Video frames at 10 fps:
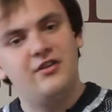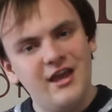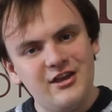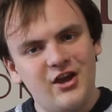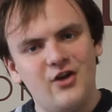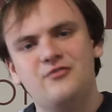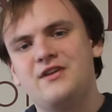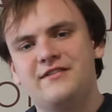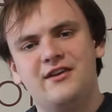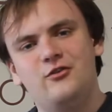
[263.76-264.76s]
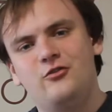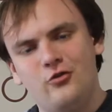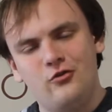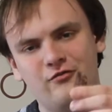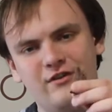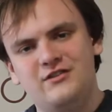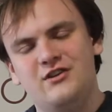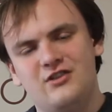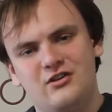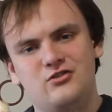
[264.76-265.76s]
there you go, that's how you store
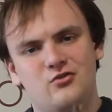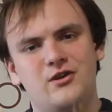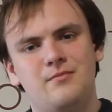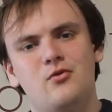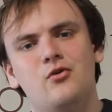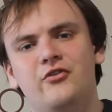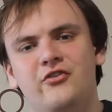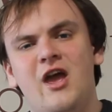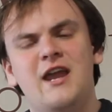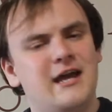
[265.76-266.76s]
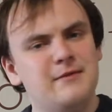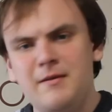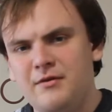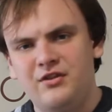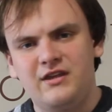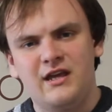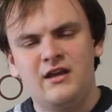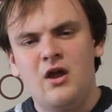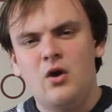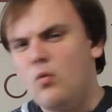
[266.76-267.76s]
vintage and Tawny Ports. Now you may be thinking,
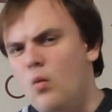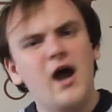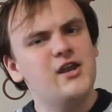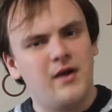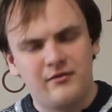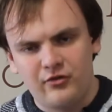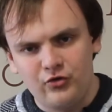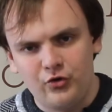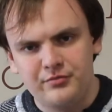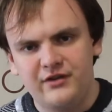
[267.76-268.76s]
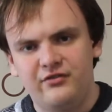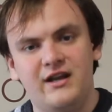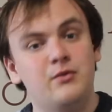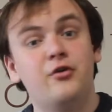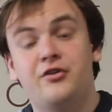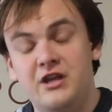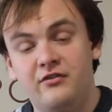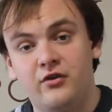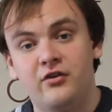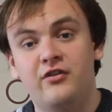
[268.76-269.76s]
why do I have to store them differently? What's the
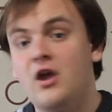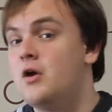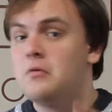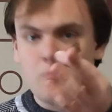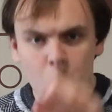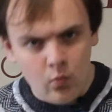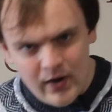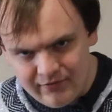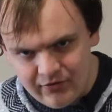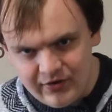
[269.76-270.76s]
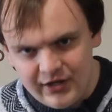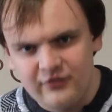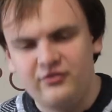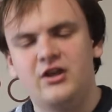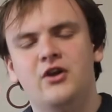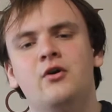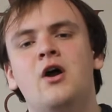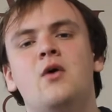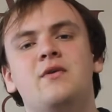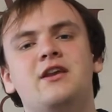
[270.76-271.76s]
difference? We have the video for you.
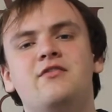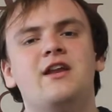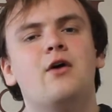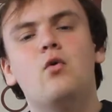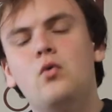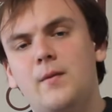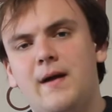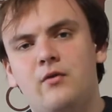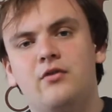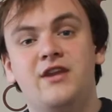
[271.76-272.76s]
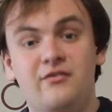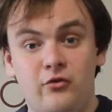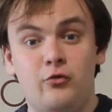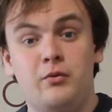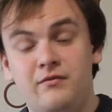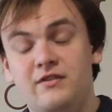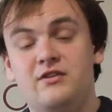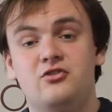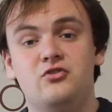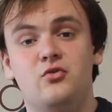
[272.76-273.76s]
We did a video all about the difference between
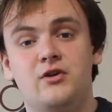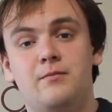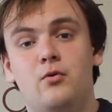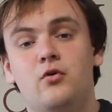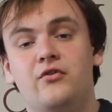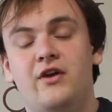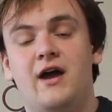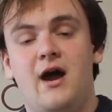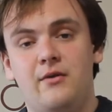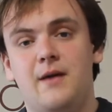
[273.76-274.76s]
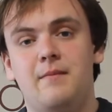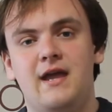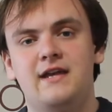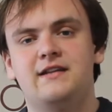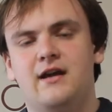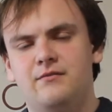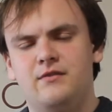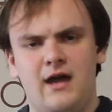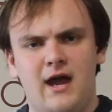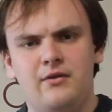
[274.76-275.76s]
vintage and Tawny Ports, how they're made and
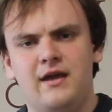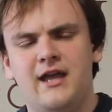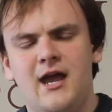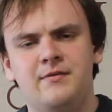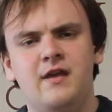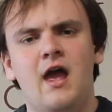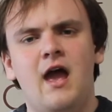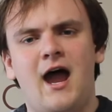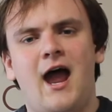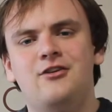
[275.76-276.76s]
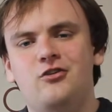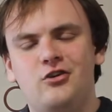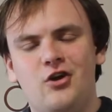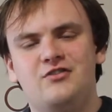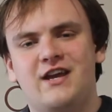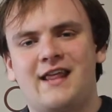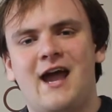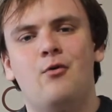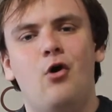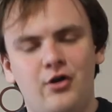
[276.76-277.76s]
how they're kept, and you can go check that
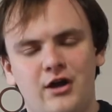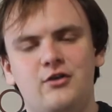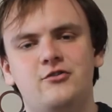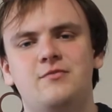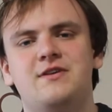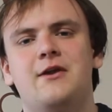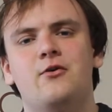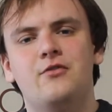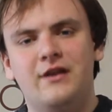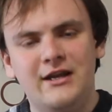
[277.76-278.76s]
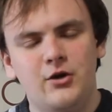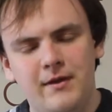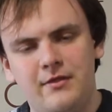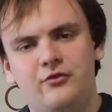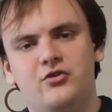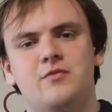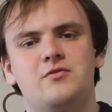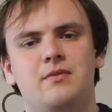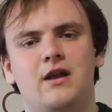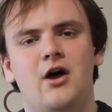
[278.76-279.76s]
out on our YouTube channel. The link will be in the
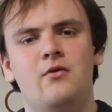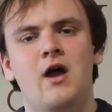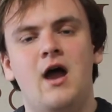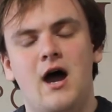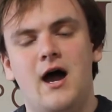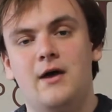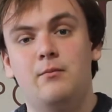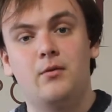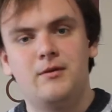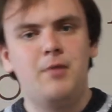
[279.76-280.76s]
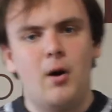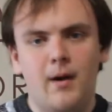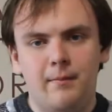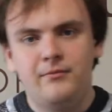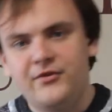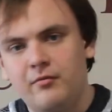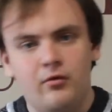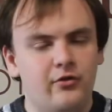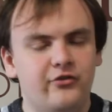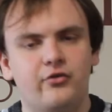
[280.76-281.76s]
description below. They'll probably pop up somewhere
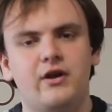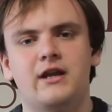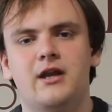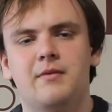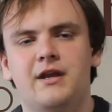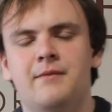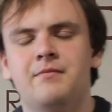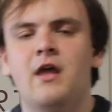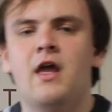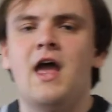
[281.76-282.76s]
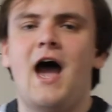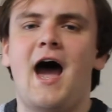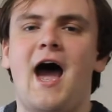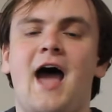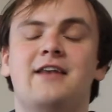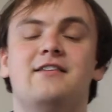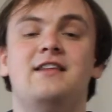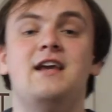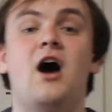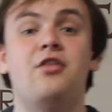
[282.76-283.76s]
on the screen in a minute. And
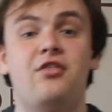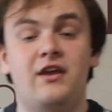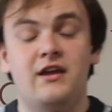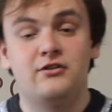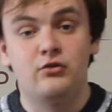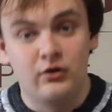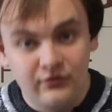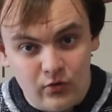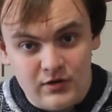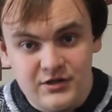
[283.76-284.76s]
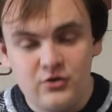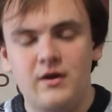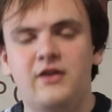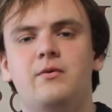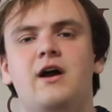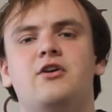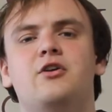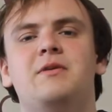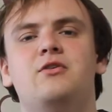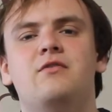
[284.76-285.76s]
the other thing to look forward to is we are going
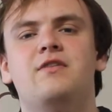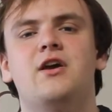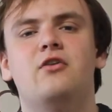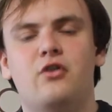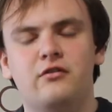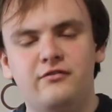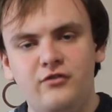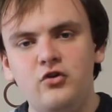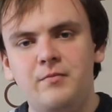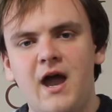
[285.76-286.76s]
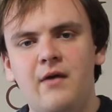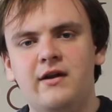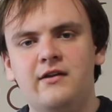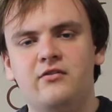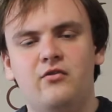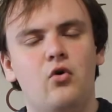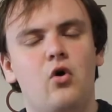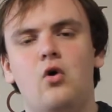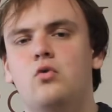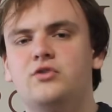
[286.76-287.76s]
to be doing videos on food pairings
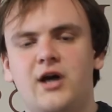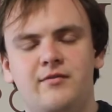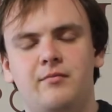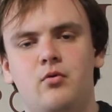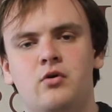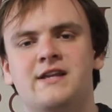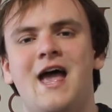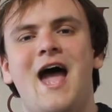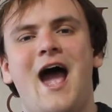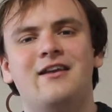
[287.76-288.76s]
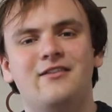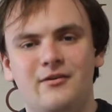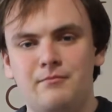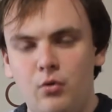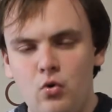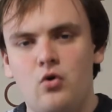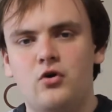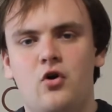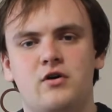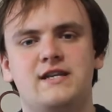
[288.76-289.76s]
for all types of port and some port
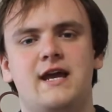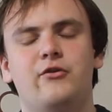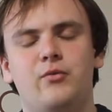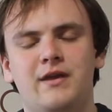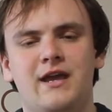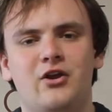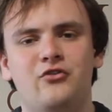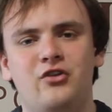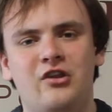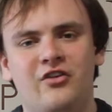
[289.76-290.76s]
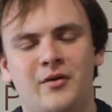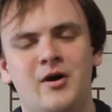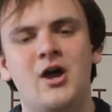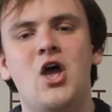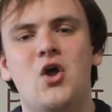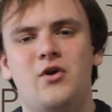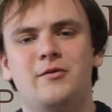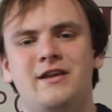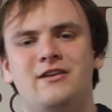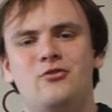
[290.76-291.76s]
cocktails. When we get closer to the summer, we're
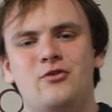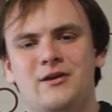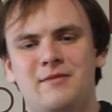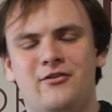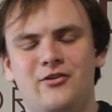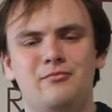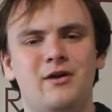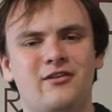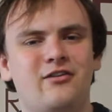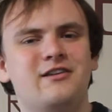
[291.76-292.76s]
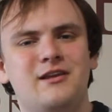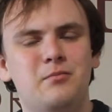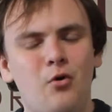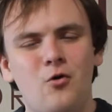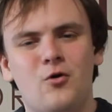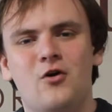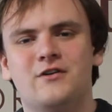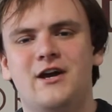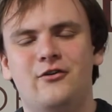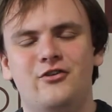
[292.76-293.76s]
going to be talking about some exciting port
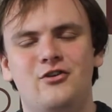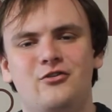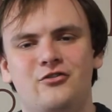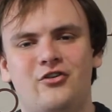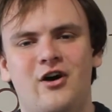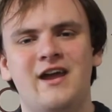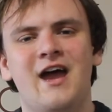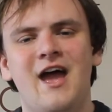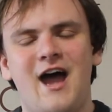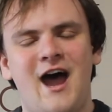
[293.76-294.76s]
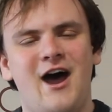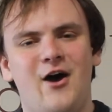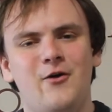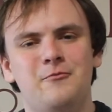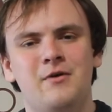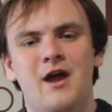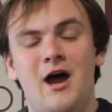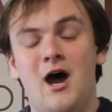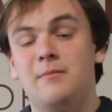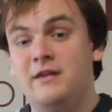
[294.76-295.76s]
cocktails that you can try at home,
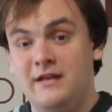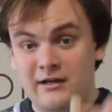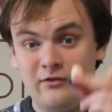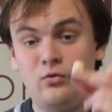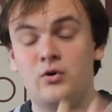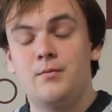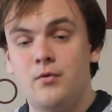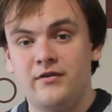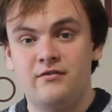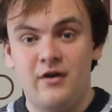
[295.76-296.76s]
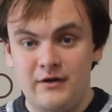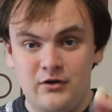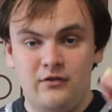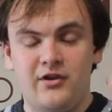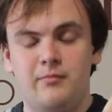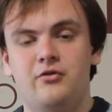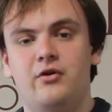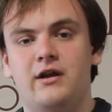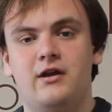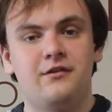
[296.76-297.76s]
particularly because Tawny Port is a very good summer
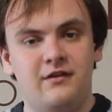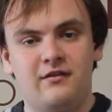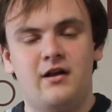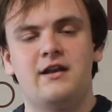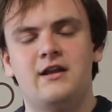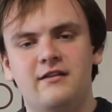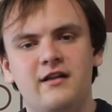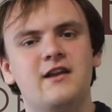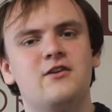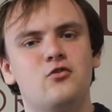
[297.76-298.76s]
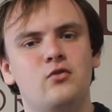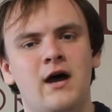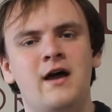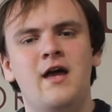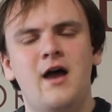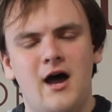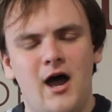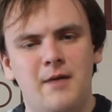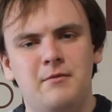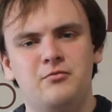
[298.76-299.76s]
drink because it's slightly cooler,
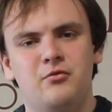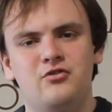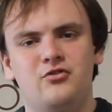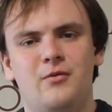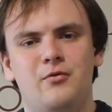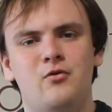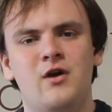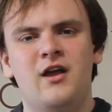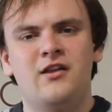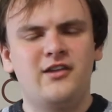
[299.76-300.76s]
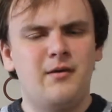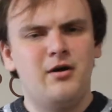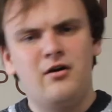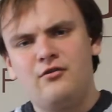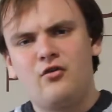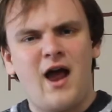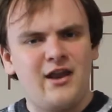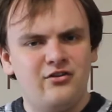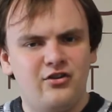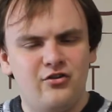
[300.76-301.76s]
much more enjoyable summer veranda